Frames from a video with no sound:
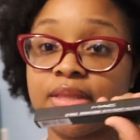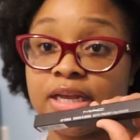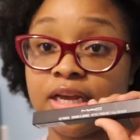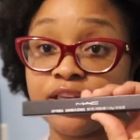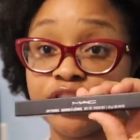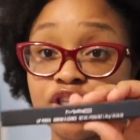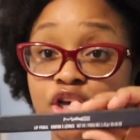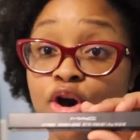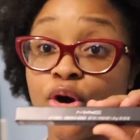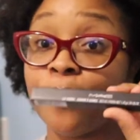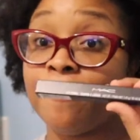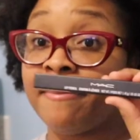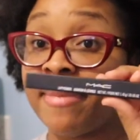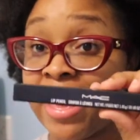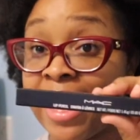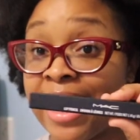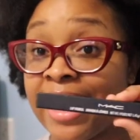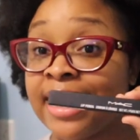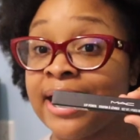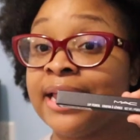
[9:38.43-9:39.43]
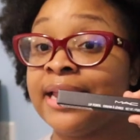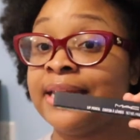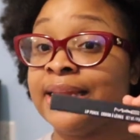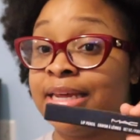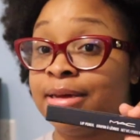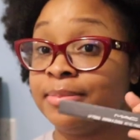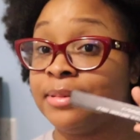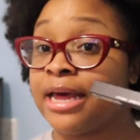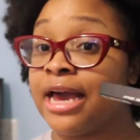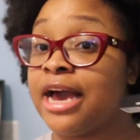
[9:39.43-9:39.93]
so MAC
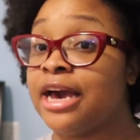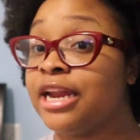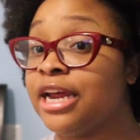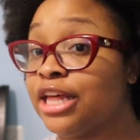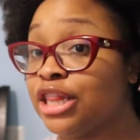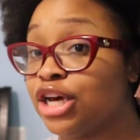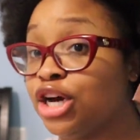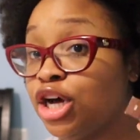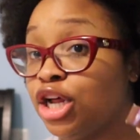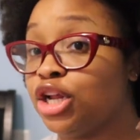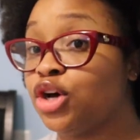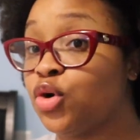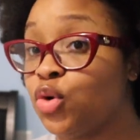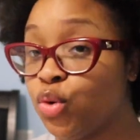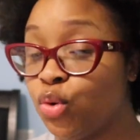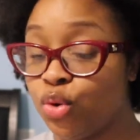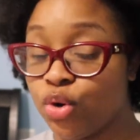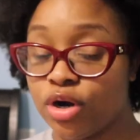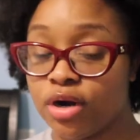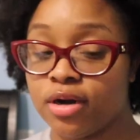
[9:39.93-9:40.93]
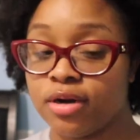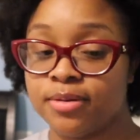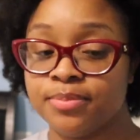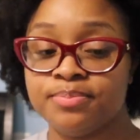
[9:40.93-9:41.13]
lip line in the color Cork.